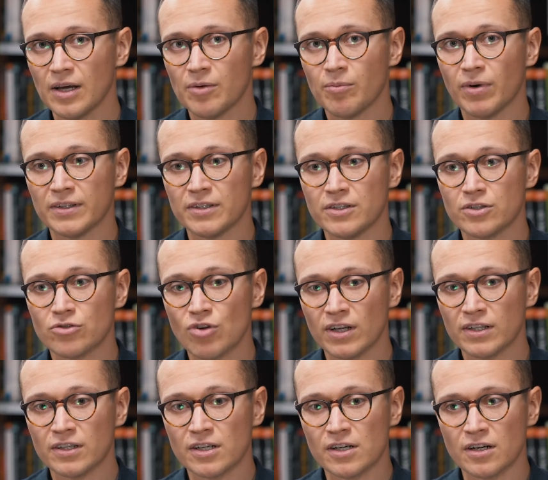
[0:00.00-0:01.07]
but it's
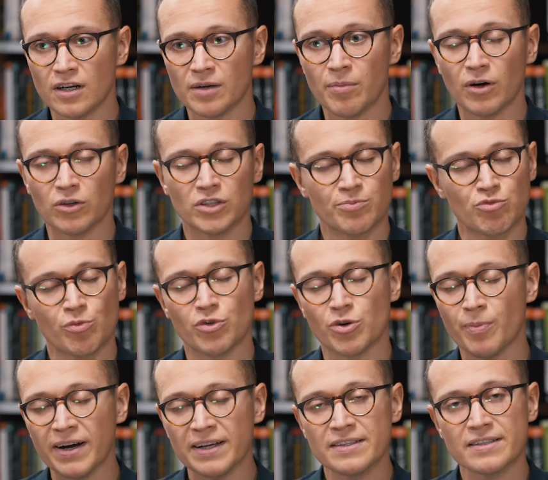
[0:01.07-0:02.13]
rather about the proper
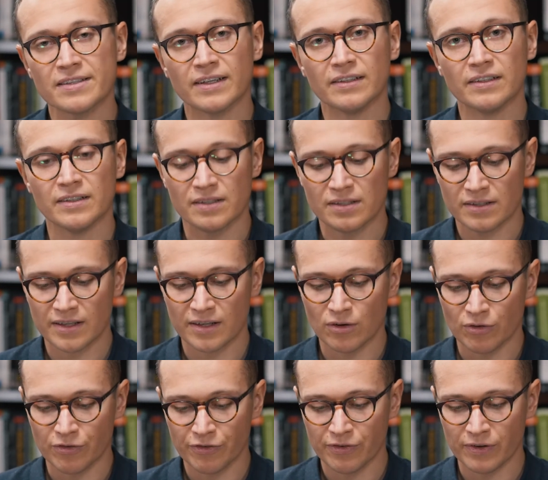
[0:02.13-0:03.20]
mindset instead
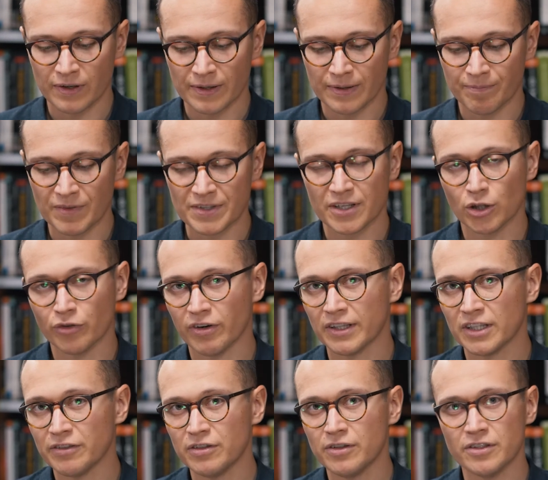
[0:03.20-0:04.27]
of a set of
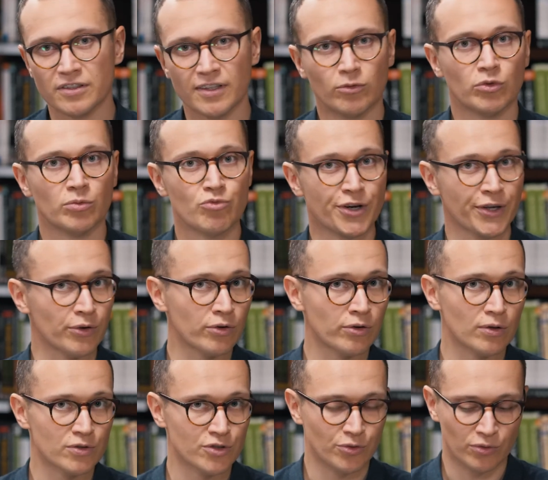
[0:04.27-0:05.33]
activities that will bring you
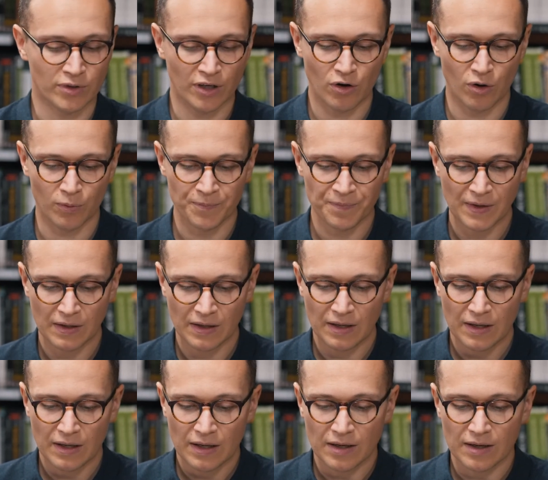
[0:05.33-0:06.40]
closer to the goal.
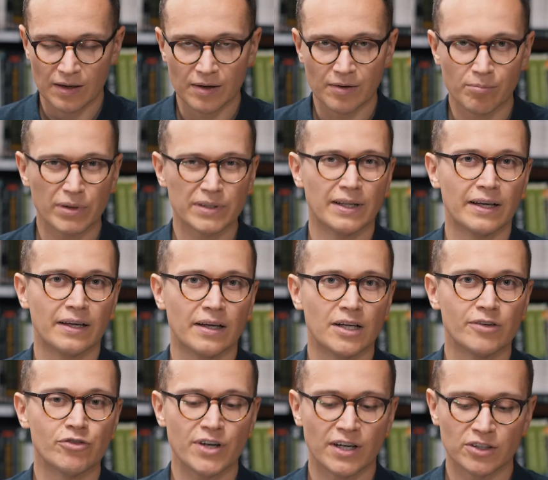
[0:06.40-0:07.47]
But like
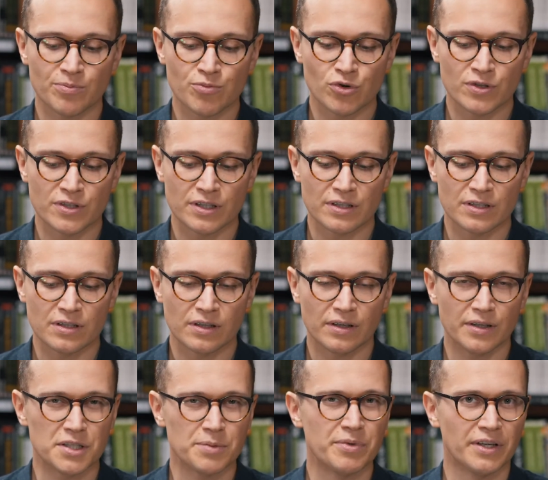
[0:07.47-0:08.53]
every other process,
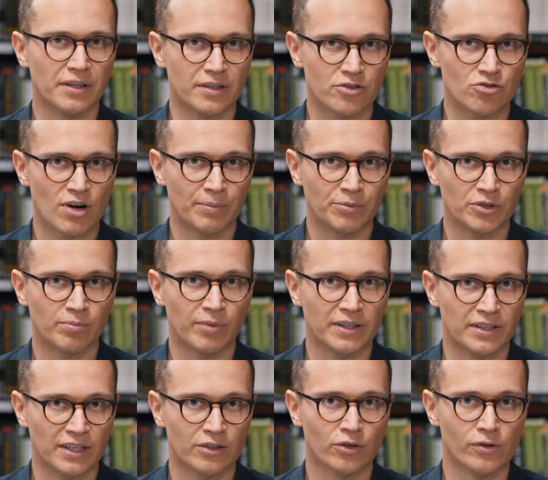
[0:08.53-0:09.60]
it's being disrupted by
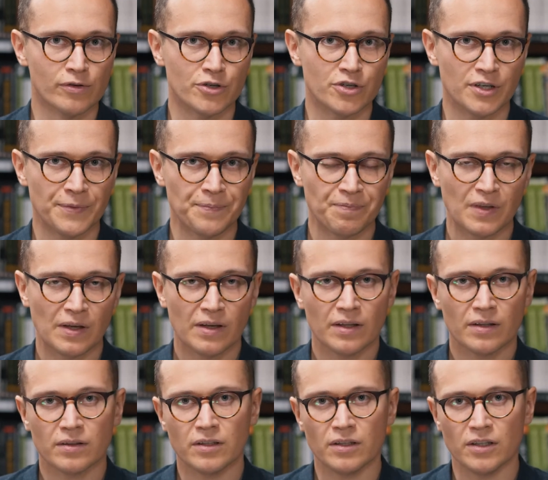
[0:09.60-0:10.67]
technology.
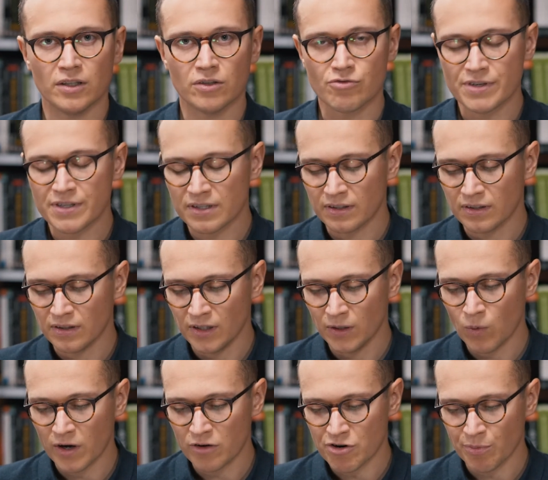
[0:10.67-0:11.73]
The recent
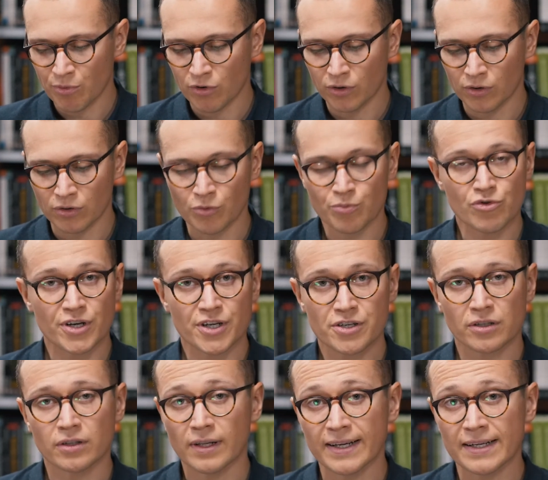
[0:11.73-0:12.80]
EY report on
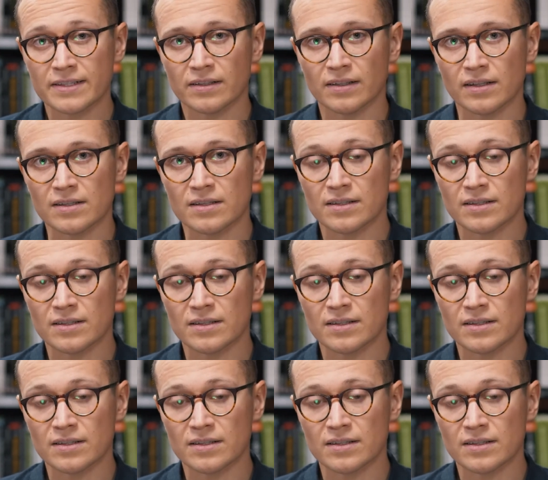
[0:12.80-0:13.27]
operational excellence